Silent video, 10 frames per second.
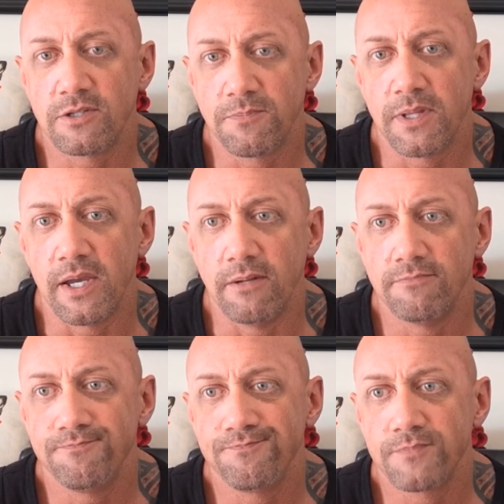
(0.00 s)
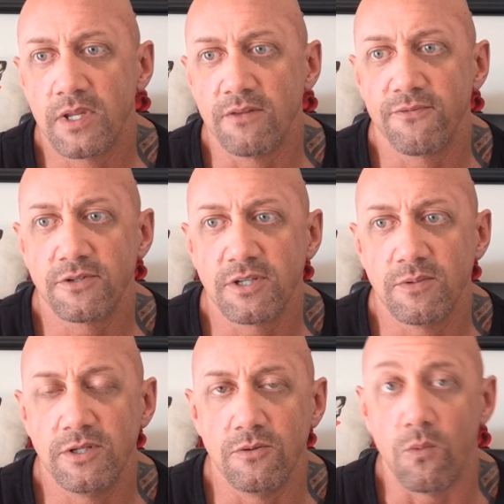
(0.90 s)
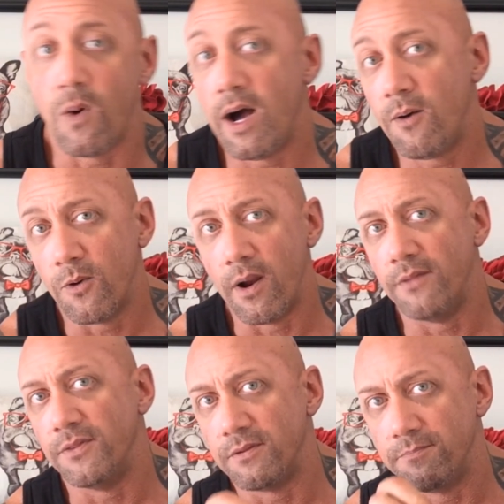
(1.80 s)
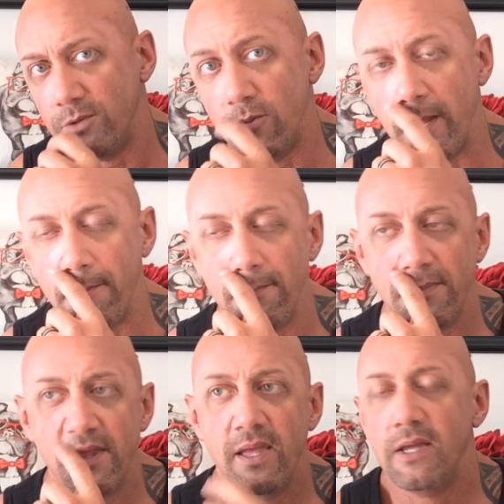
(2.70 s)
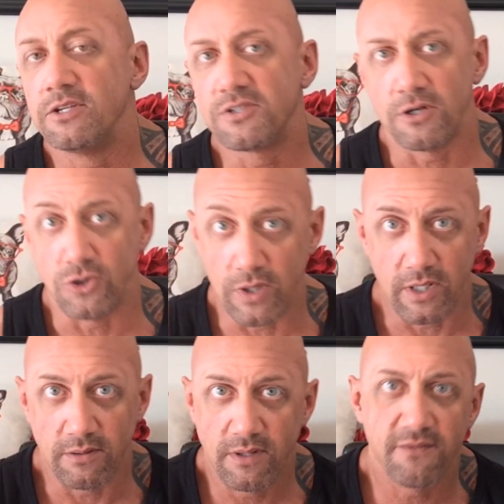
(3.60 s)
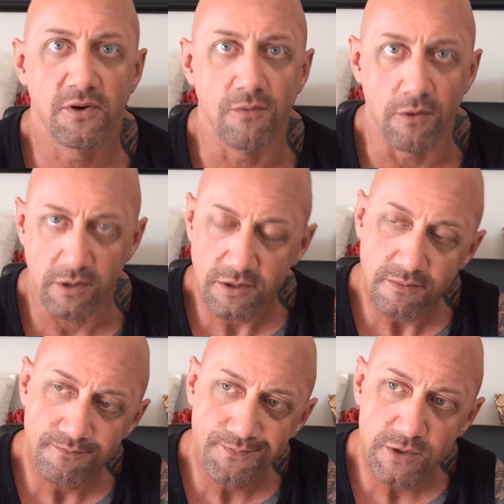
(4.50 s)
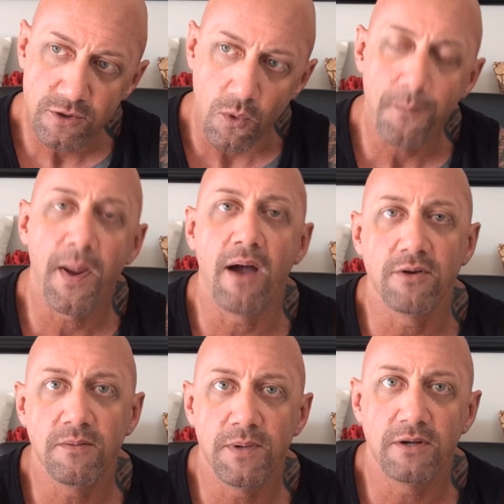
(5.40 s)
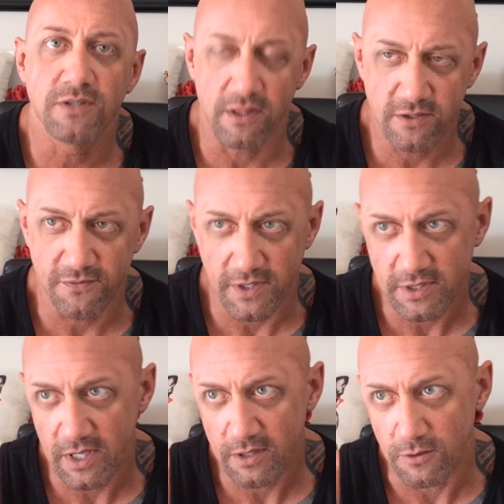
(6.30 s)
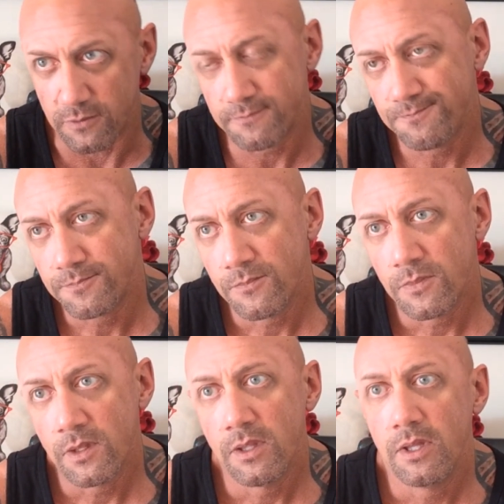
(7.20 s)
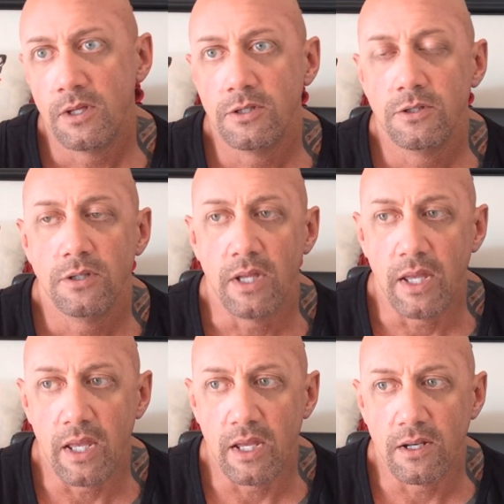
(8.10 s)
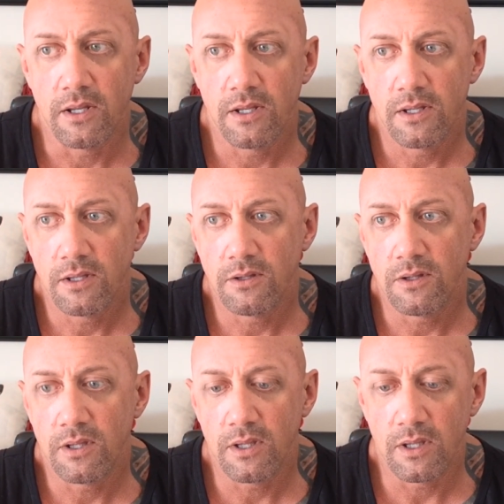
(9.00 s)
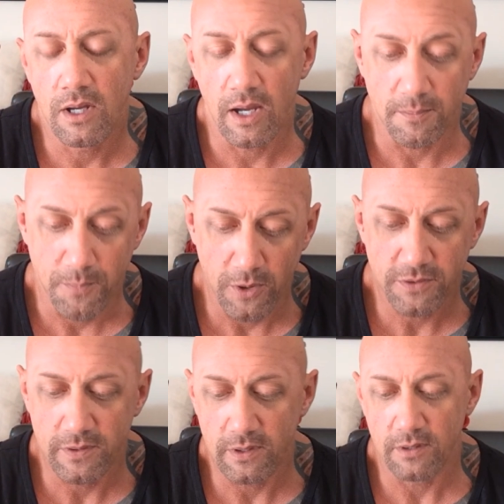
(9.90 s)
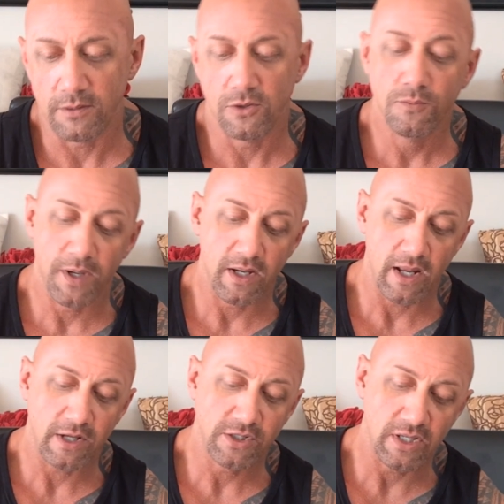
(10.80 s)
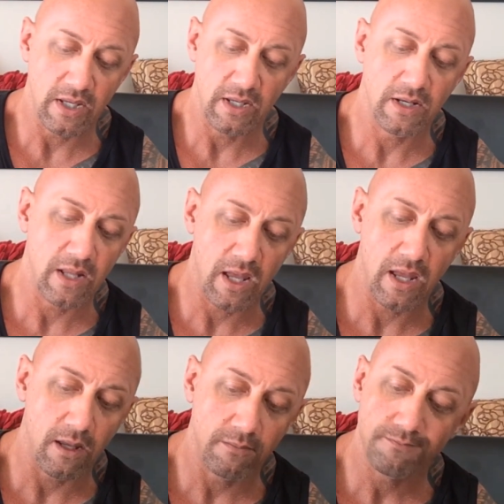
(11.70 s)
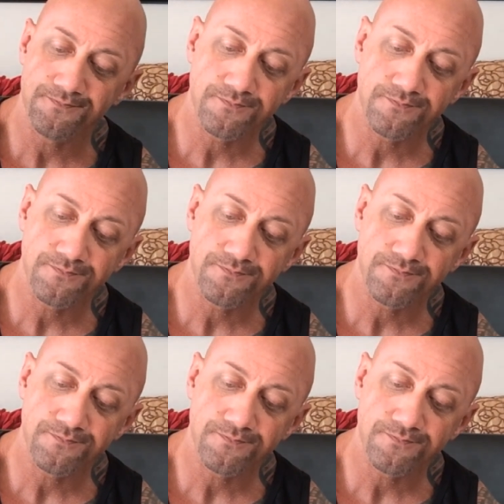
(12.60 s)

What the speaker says: on this plane, and the first thing we do while we're on the Nubane is start drinking. They have Coronas. So we're pounding beers on this flight to Cancun. And I had put the Nubane actually in an